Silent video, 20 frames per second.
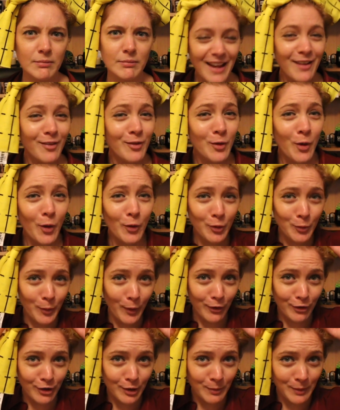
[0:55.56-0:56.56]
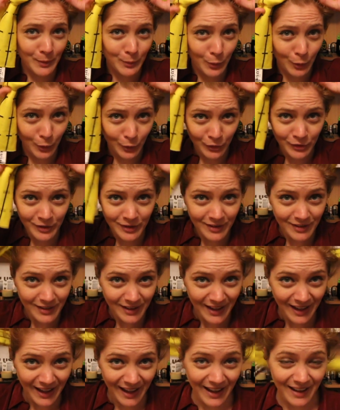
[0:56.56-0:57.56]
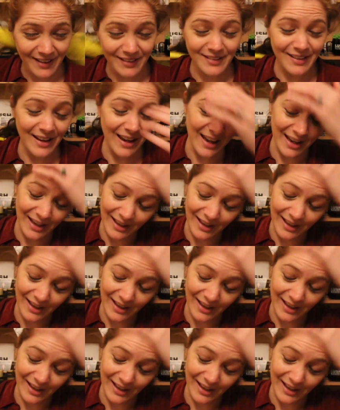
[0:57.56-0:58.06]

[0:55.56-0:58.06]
It's not supposed to be worn as